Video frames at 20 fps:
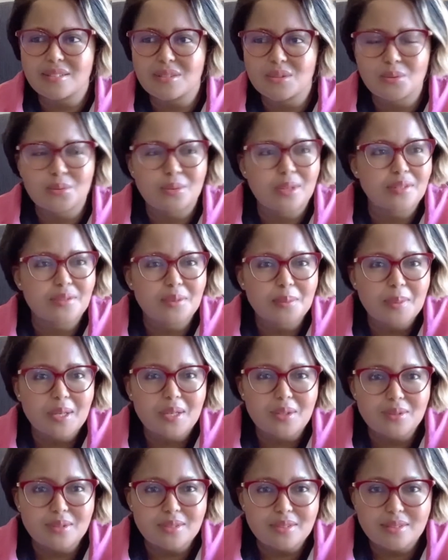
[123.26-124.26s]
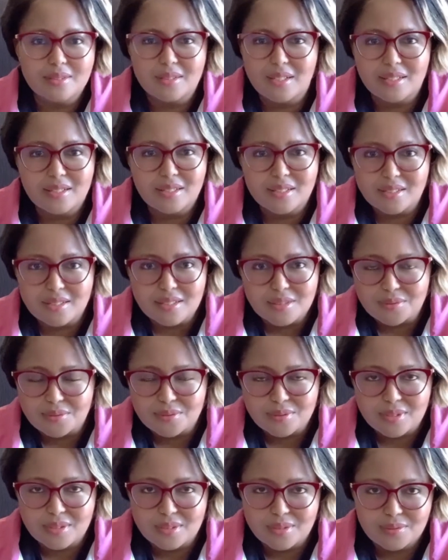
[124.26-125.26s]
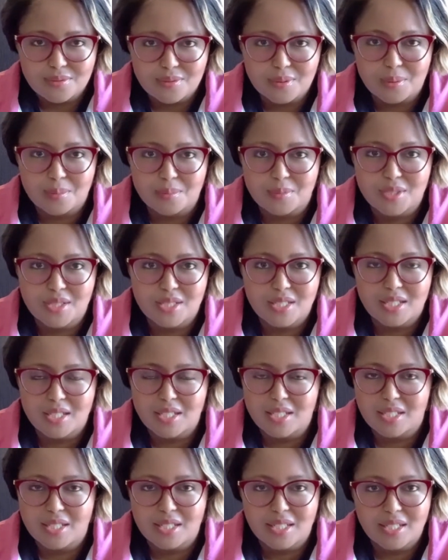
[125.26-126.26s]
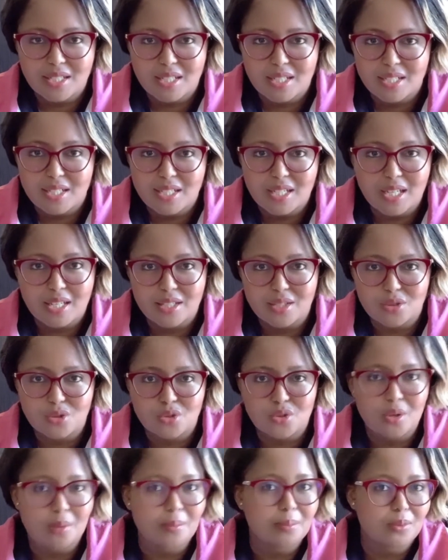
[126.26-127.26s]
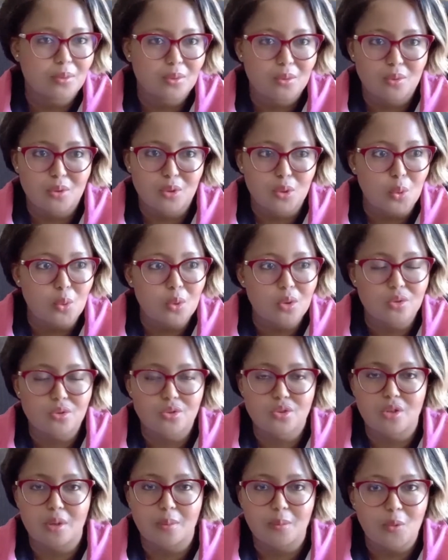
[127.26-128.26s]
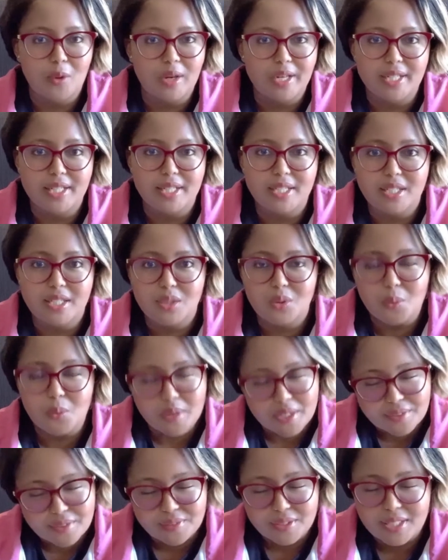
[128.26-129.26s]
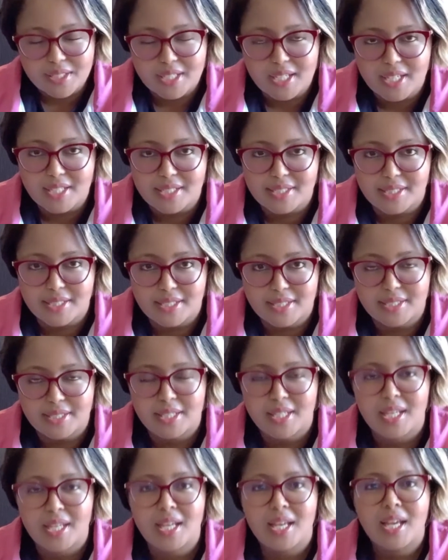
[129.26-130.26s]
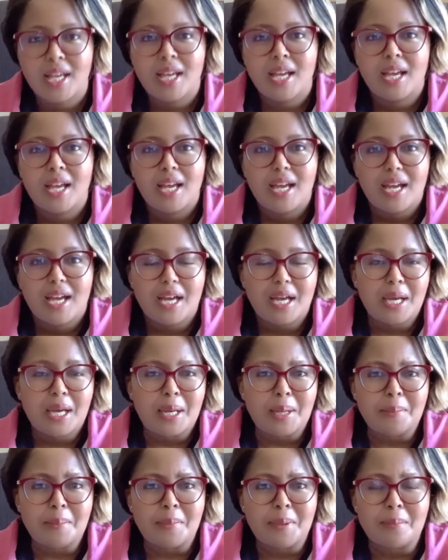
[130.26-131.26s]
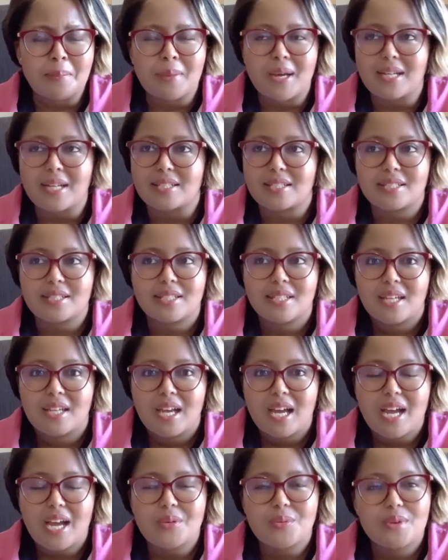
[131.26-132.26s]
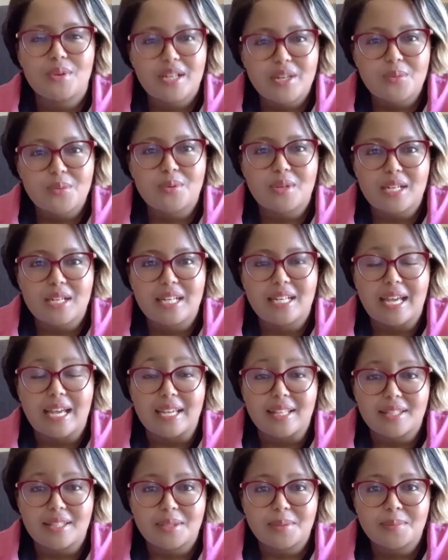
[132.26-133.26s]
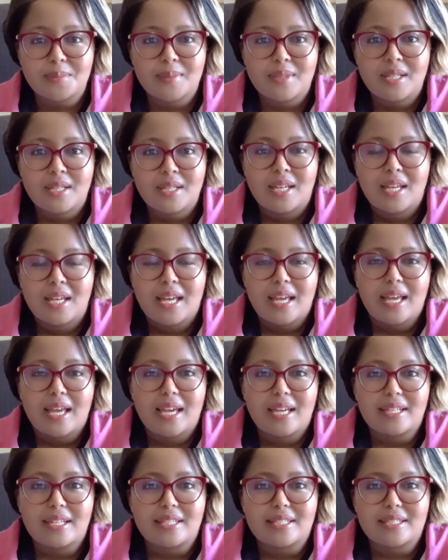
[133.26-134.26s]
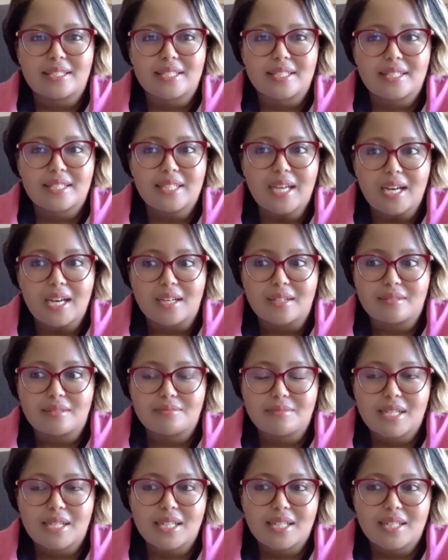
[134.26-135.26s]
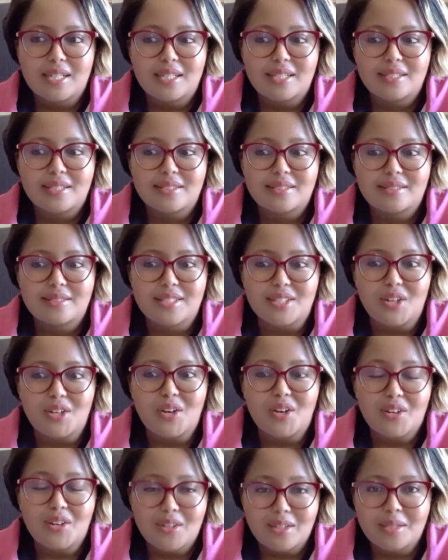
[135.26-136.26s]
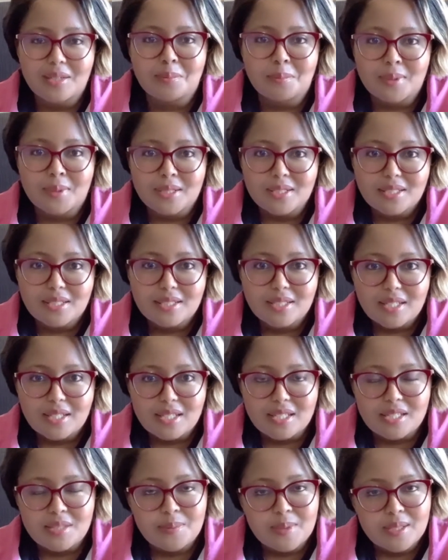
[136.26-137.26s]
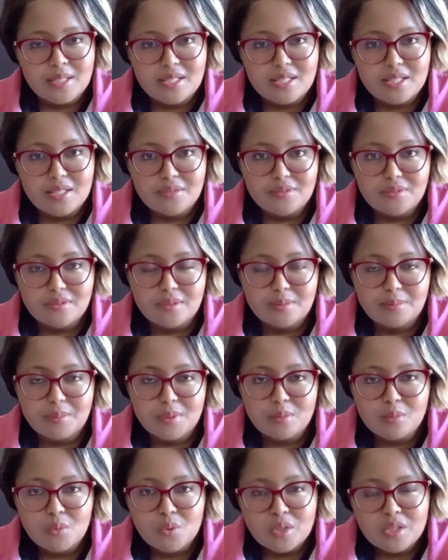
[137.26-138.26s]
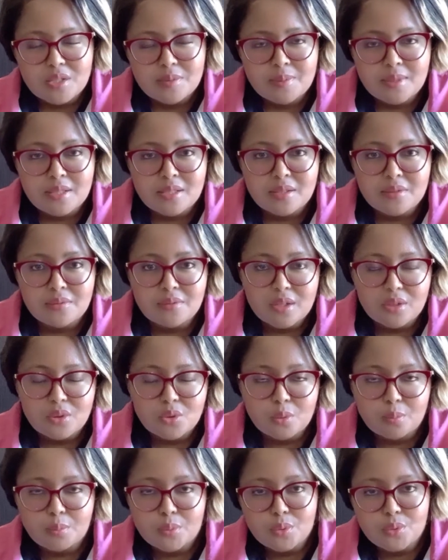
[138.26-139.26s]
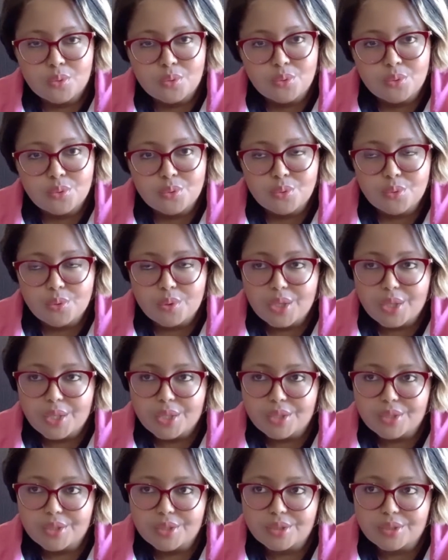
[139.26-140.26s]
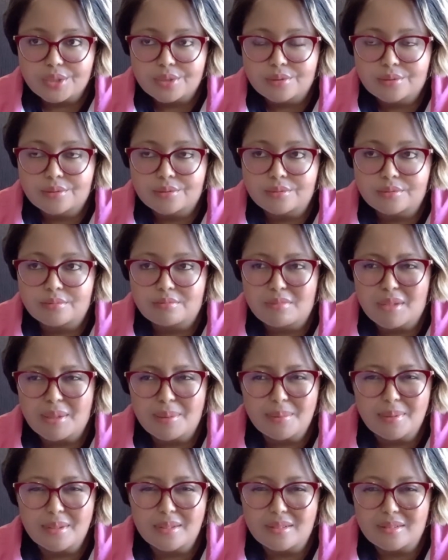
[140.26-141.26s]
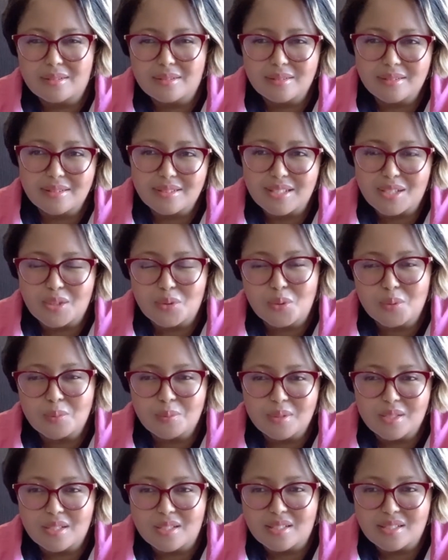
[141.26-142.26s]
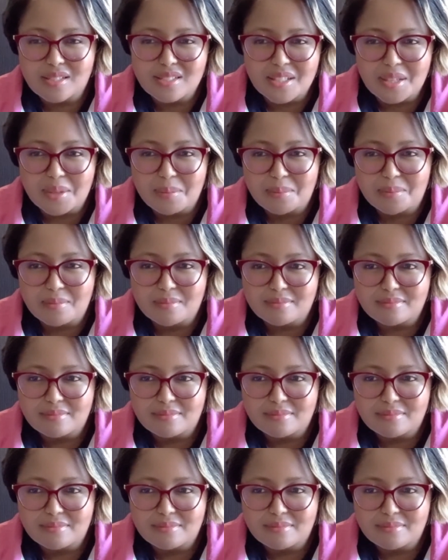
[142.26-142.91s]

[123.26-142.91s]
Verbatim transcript: to rave about, nothing different from Shein and any other shop or local shop, YDE or whatever the case is. Um, but I really, really like them. And yeah, uh, they are a bit expensive, a bit more expensive than your Boohoo, and maybe they could be in the same